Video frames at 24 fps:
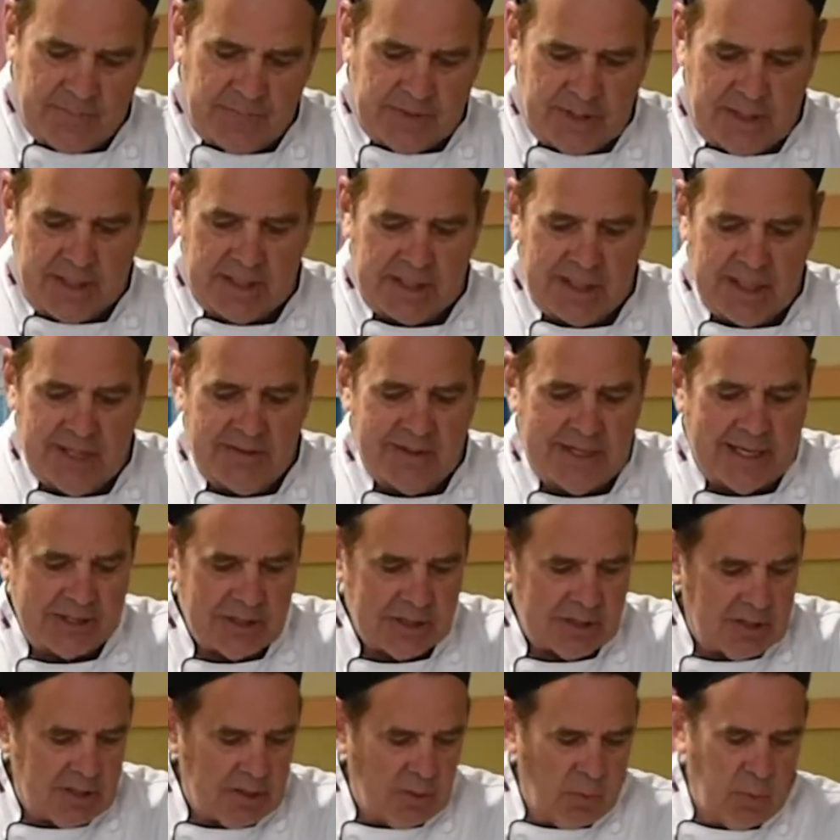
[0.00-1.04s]
And again, that's
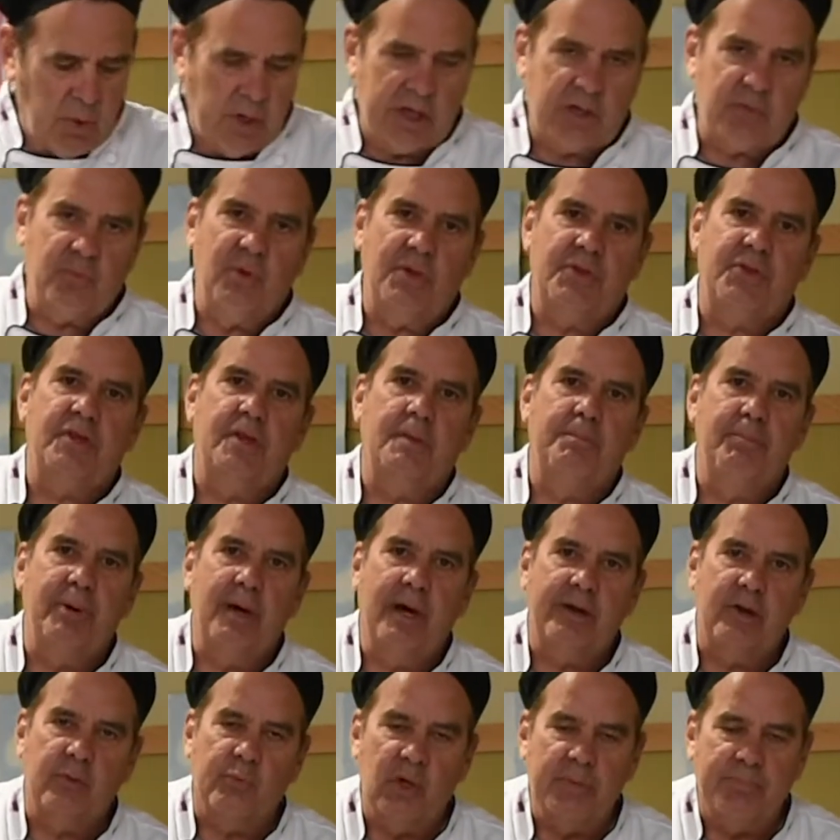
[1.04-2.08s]
going to work with the
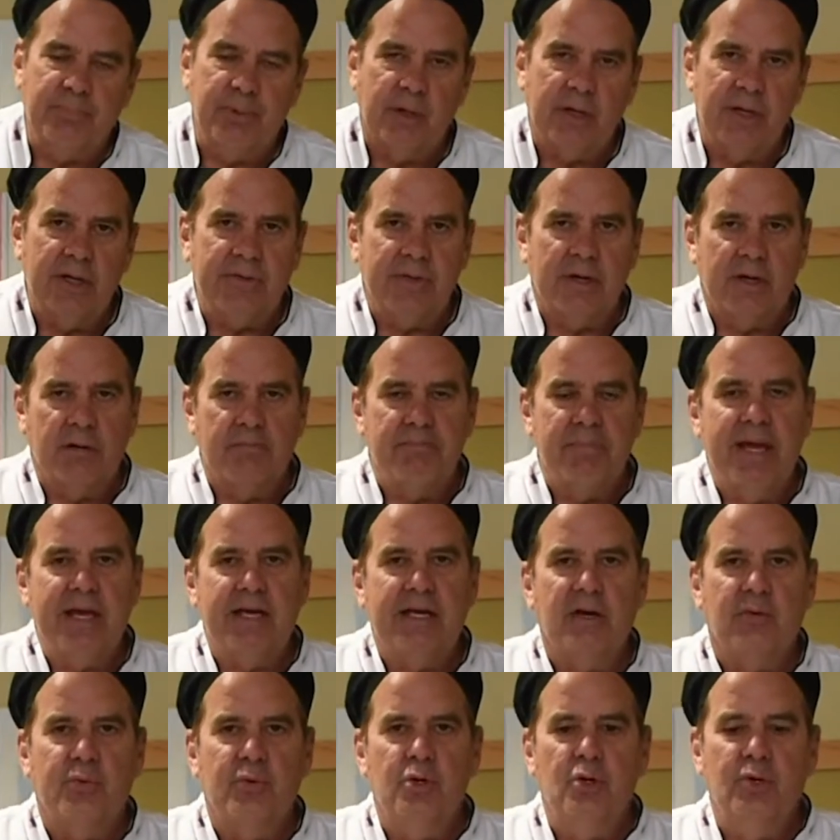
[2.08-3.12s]
butter we put in there and
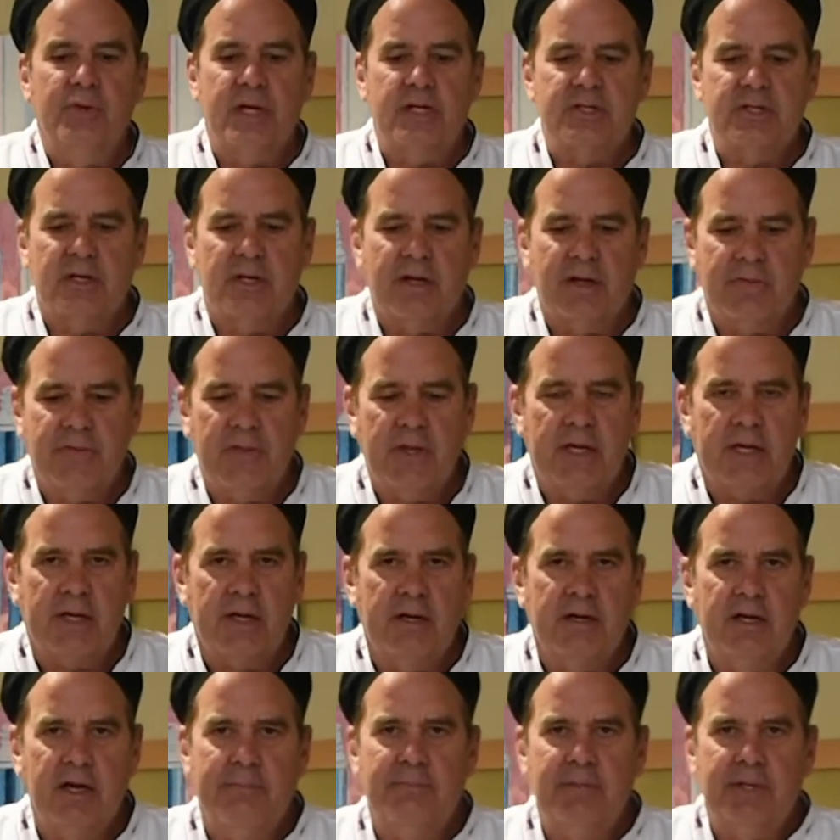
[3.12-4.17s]
make a roux, and that's going to thicken
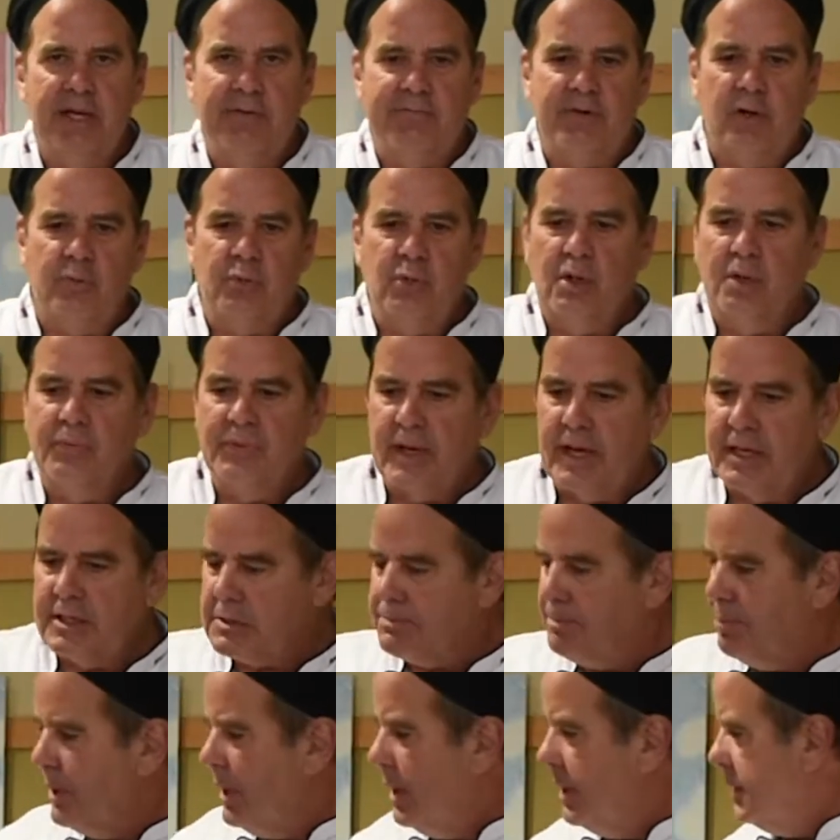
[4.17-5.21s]
it up, give it a real nice
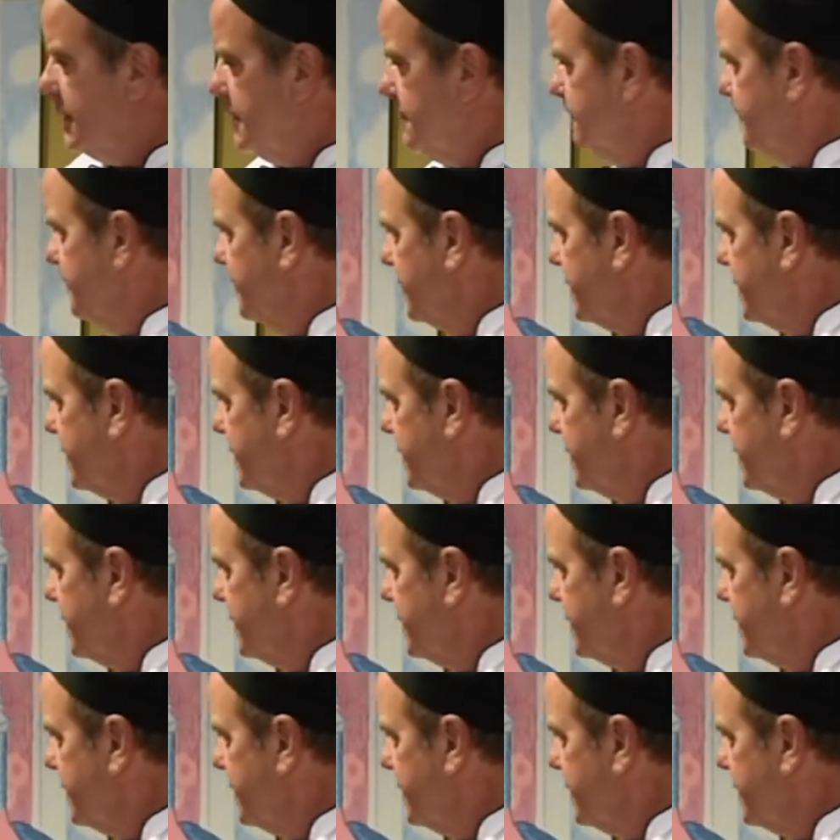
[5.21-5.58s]
body.